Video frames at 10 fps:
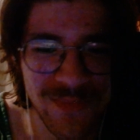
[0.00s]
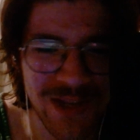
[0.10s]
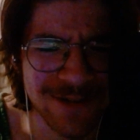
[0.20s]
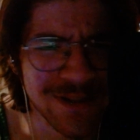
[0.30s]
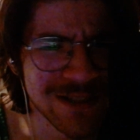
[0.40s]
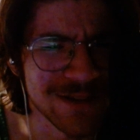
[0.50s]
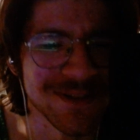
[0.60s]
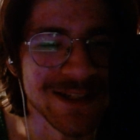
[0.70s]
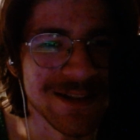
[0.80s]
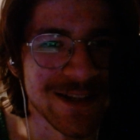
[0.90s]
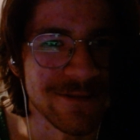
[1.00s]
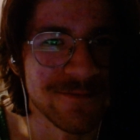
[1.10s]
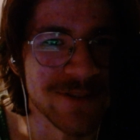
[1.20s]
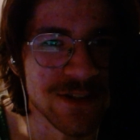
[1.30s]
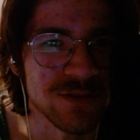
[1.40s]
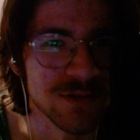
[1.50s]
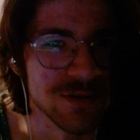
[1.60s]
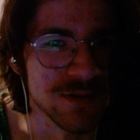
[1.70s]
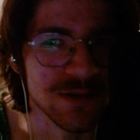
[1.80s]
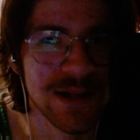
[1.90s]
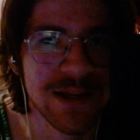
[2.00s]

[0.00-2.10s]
I don't think there's any like official